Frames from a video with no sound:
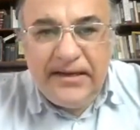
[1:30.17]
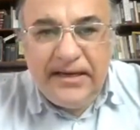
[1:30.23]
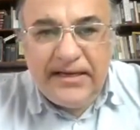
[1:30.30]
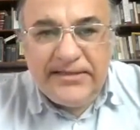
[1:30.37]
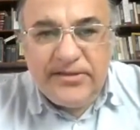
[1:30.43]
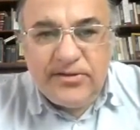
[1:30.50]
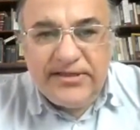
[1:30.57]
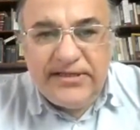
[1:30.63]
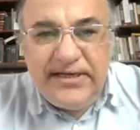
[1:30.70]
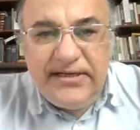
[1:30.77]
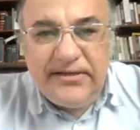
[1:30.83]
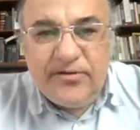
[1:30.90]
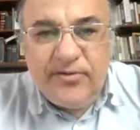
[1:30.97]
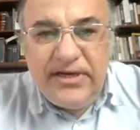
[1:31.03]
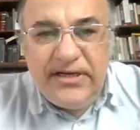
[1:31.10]
As you
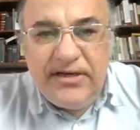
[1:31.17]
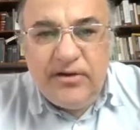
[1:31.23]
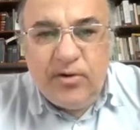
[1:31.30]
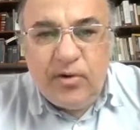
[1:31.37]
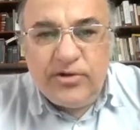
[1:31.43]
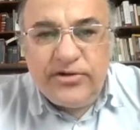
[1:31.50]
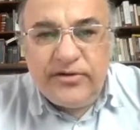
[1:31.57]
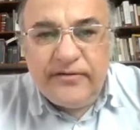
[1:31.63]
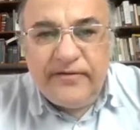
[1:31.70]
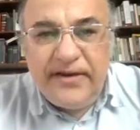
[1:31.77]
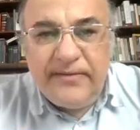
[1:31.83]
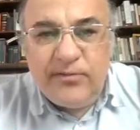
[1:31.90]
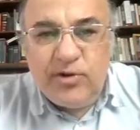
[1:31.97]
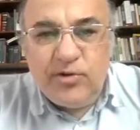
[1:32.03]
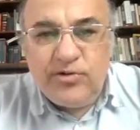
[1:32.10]
see, the reading order
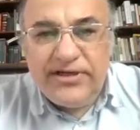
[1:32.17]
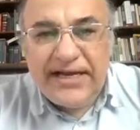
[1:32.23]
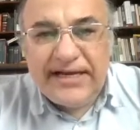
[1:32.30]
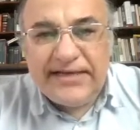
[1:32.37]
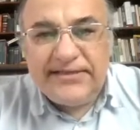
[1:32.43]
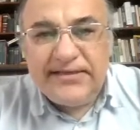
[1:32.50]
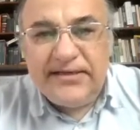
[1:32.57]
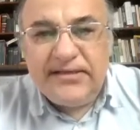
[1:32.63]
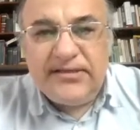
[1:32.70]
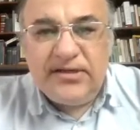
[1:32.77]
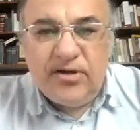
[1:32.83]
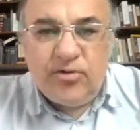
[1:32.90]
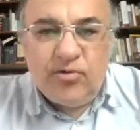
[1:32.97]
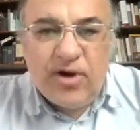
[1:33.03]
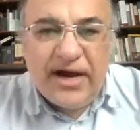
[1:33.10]
of Hebrew texts
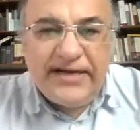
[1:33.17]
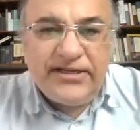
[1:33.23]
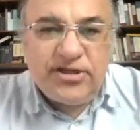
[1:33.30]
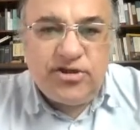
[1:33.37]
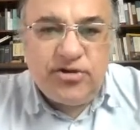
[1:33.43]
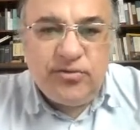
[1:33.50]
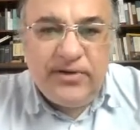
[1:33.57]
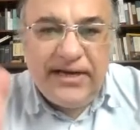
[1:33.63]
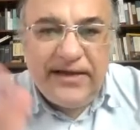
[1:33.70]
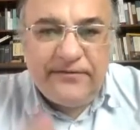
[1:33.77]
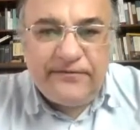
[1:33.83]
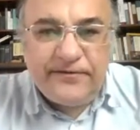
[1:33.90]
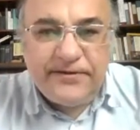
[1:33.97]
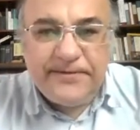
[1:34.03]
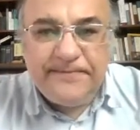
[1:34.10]
is right to
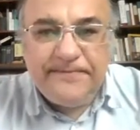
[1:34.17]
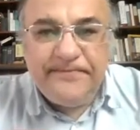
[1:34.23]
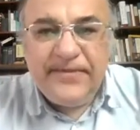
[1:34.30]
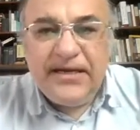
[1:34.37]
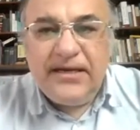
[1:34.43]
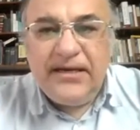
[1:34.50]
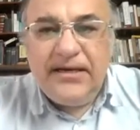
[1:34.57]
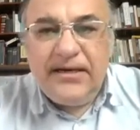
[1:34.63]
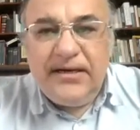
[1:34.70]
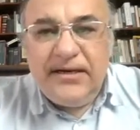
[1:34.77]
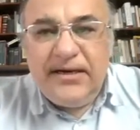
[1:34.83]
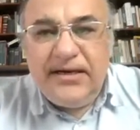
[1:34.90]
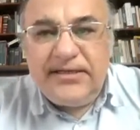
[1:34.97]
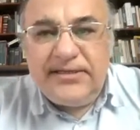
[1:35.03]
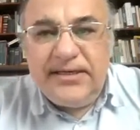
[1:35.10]
left.
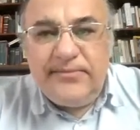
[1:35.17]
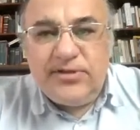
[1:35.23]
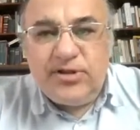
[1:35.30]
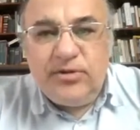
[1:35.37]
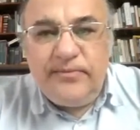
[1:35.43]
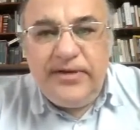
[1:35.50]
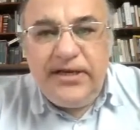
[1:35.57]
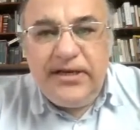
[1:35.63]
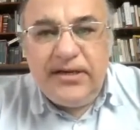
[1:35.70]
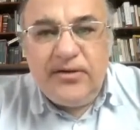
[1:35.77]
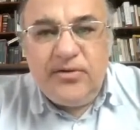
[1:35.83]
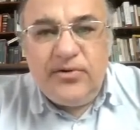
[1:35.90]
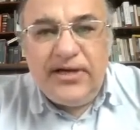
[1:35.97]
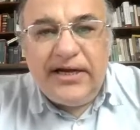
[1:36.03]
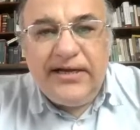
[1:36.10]
It seems to be
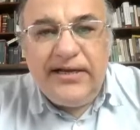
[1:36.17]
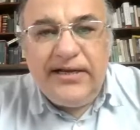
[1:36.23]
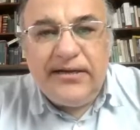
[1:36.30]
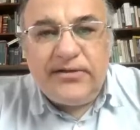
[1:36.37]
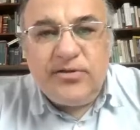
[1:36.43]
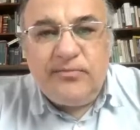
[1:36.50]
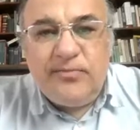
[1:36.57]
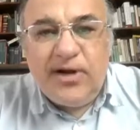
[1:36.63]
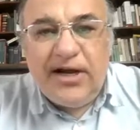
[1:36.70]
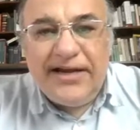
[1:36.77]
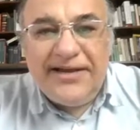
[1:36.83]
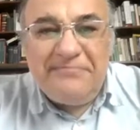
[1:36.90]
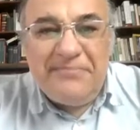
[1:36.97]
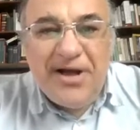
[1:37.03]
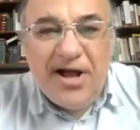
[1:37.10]
a good idea to
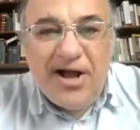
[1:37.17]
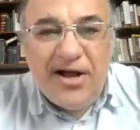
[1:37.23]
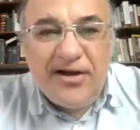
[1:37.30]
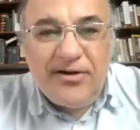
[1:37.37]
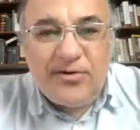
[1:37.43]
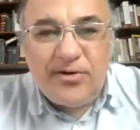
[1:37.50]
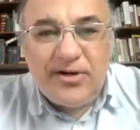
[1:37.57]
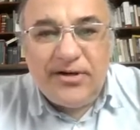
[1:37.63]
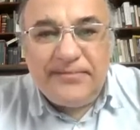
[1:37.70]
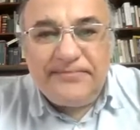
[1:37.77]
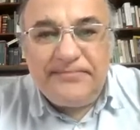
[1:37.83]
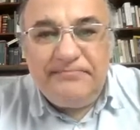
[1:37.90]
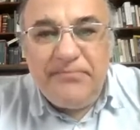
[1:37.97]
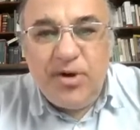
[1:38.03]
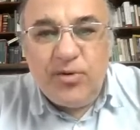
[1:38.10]
buy a mug or
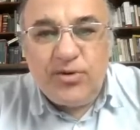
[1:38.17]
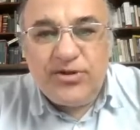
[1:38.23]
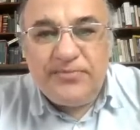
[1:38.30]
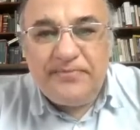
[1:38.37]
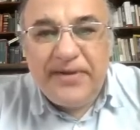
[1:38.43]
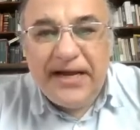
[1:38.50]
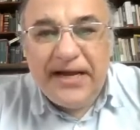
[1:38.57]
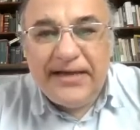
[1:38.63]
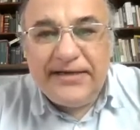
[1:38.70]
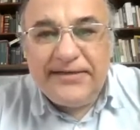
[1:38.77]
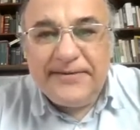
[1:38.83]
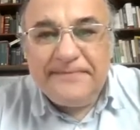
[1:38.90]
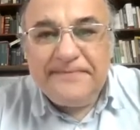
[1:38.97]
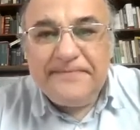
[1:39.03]
a mouse pad